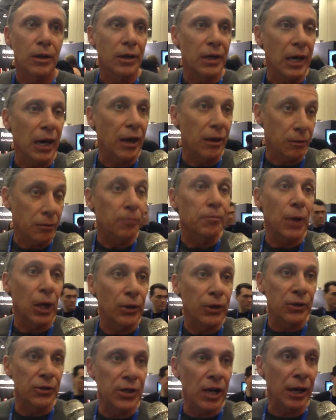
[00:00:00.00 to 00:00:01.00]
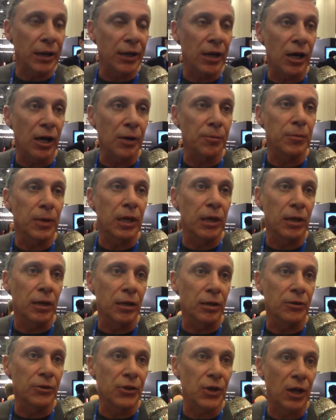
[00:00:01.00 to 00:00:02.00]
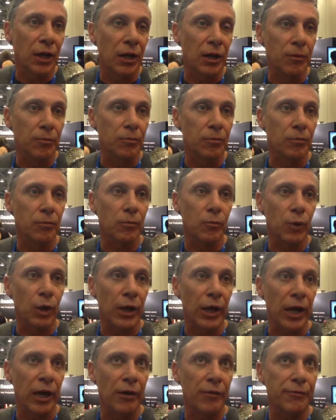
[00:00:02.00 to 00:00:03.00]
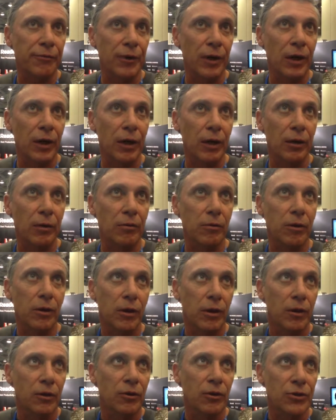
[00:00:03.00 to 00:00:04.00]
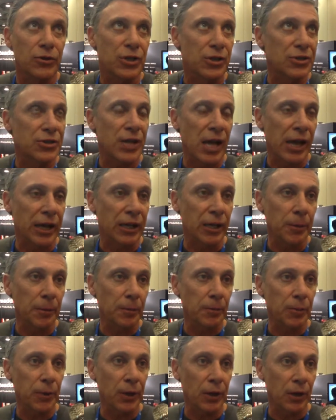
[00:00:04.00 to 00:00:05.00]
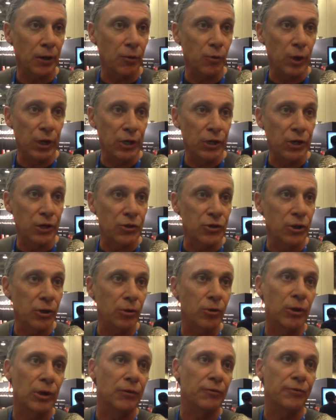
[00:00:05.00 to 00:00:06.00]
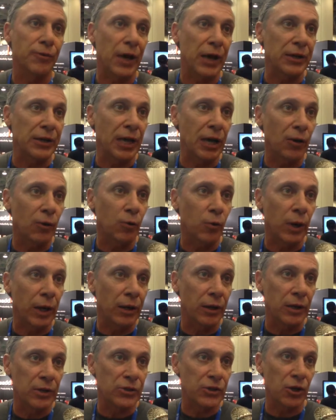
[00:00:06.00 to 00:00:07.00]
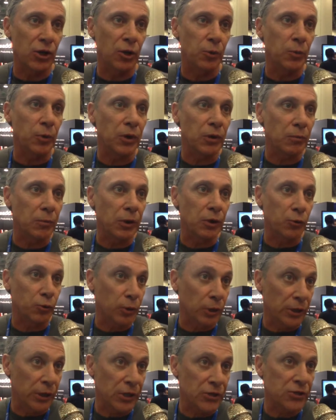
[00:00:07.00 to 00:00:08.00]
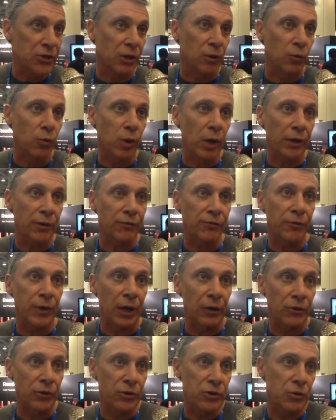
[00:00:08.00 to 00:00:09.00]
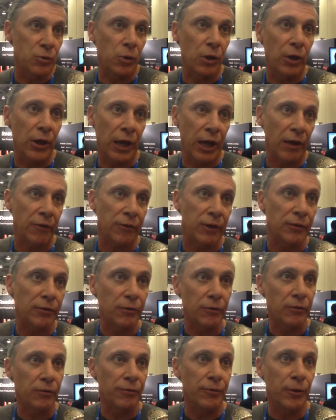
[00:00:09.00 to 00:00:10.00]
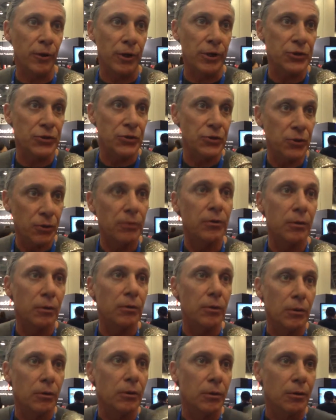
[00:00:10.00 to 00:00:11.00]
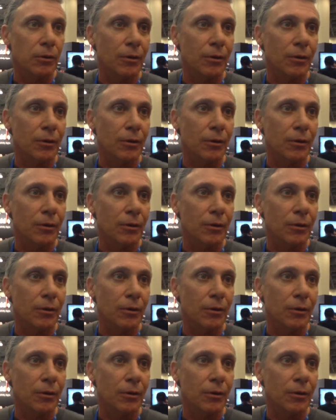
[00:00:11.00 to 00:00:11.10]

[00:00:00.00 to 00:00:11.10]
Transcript: Yeah, belkin.com, and um, we'll have uh, there's a sign up uh, where you can do and find out when it's going to be, be released and what vendors will have it for us. Awesome.